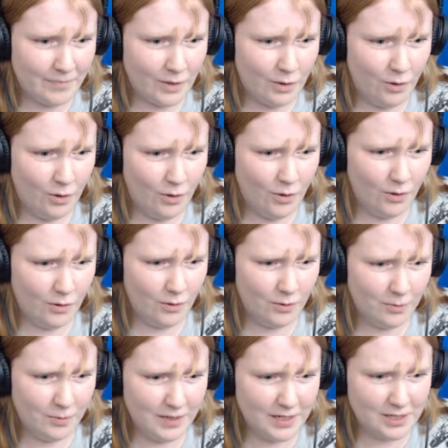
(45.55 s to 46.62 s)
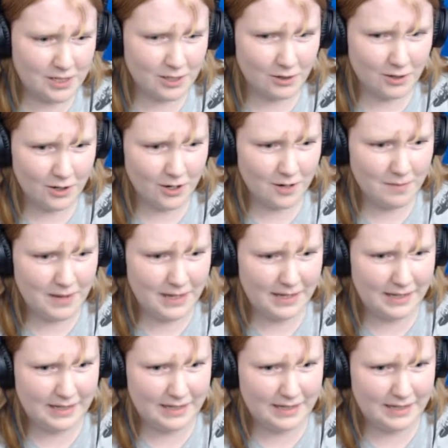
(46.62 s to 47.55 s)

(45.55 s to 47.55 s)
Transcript: Ooh, please don't hurt me.